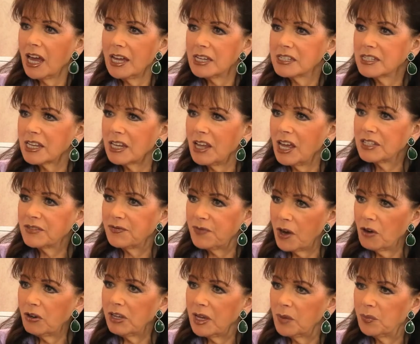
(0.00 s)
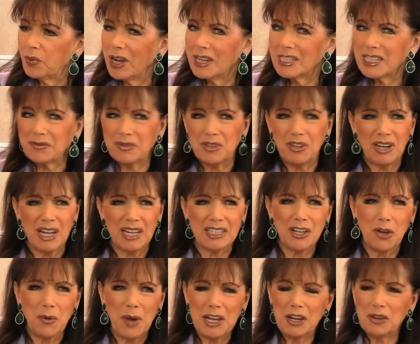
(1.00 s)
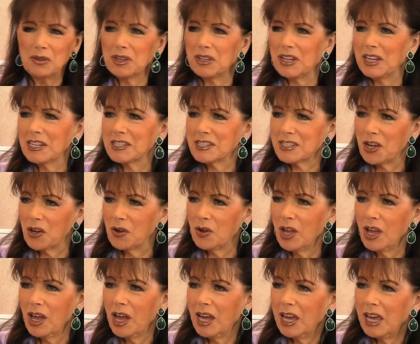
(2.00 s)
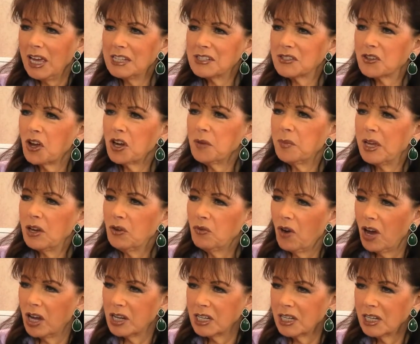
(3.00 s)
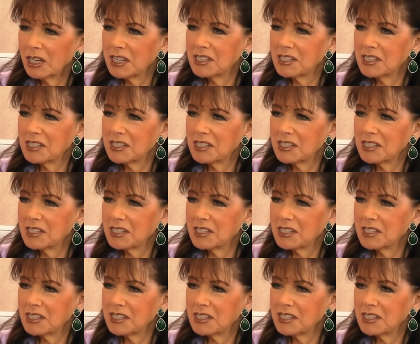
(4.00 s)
Yes, it's very abrasive. And you're like, no, I don't think so. It's got to be erotic.